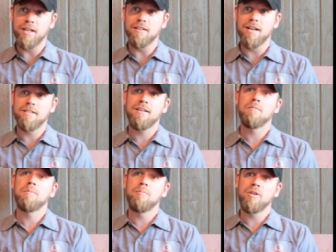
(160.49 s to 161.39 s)
A lot of
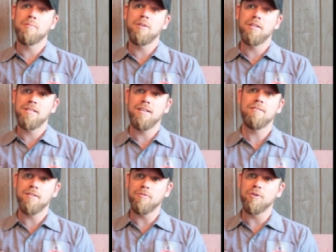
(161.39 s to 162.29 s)
times people come to the
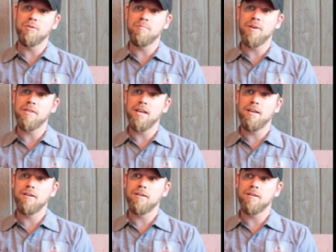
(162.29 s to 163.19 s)
tasting room and
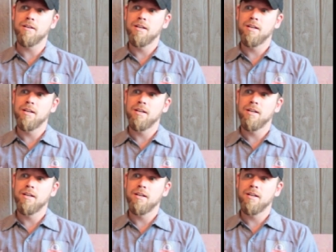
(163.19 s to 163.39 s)
they're